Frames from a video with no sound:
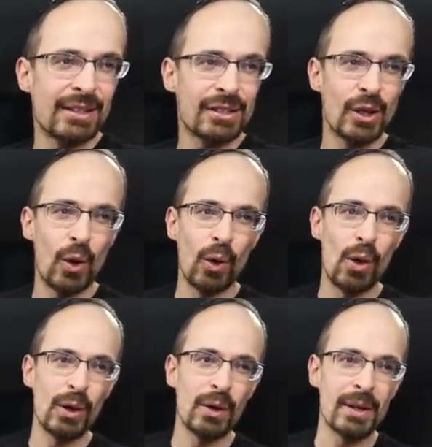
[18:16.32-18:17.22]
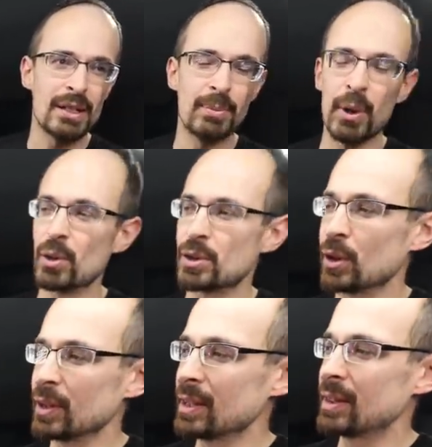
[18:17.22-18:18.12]
is no longer exposed,
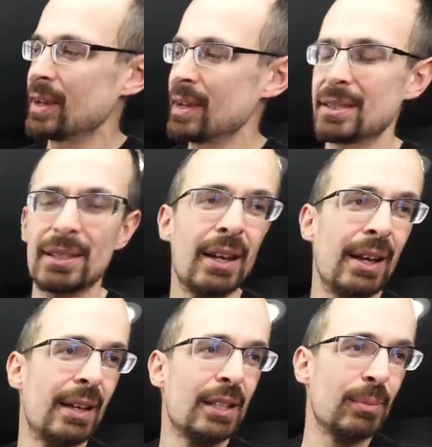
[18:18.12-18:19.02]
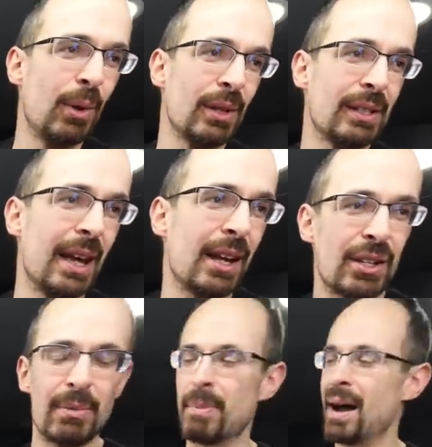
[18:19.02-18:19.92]
only this small
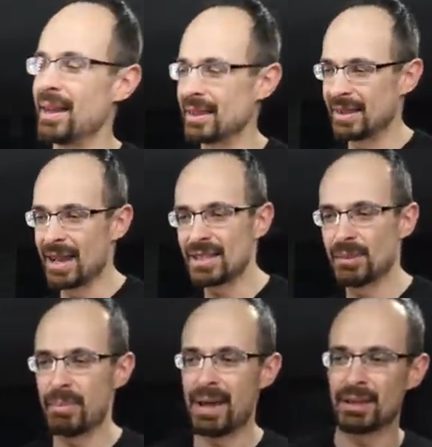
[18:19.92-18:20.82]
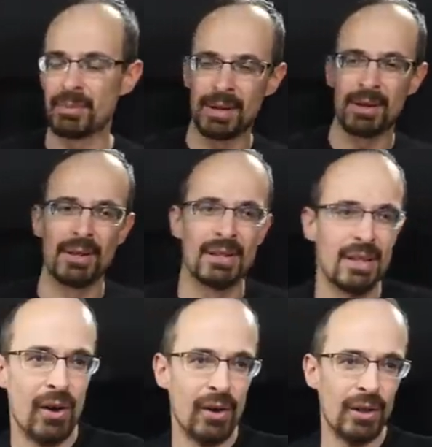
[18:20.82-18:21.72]
section, but it doesn't matter because
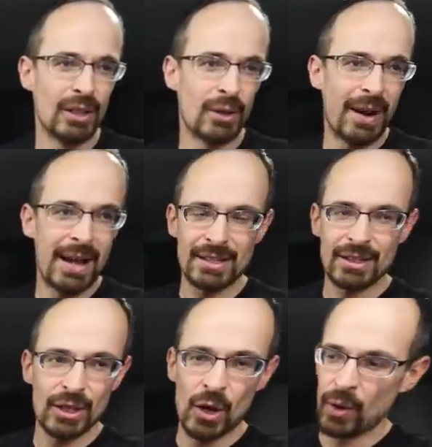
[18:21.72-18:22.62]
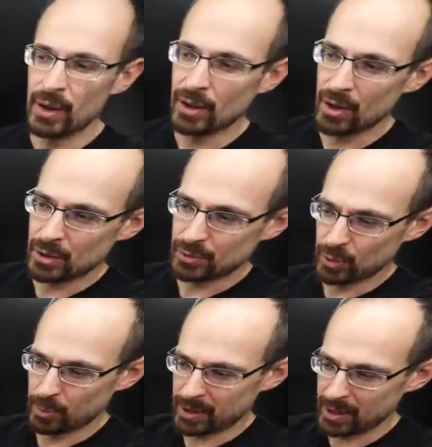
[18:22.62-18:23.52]
all the rest, so it goes
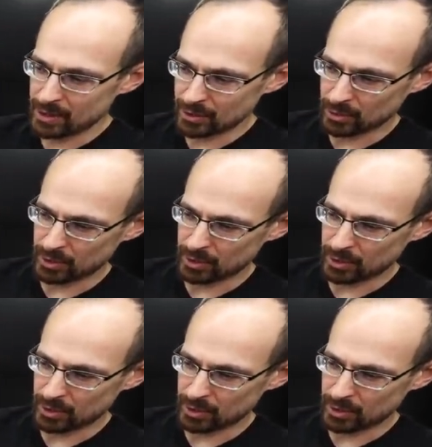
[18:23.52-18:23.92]
from here to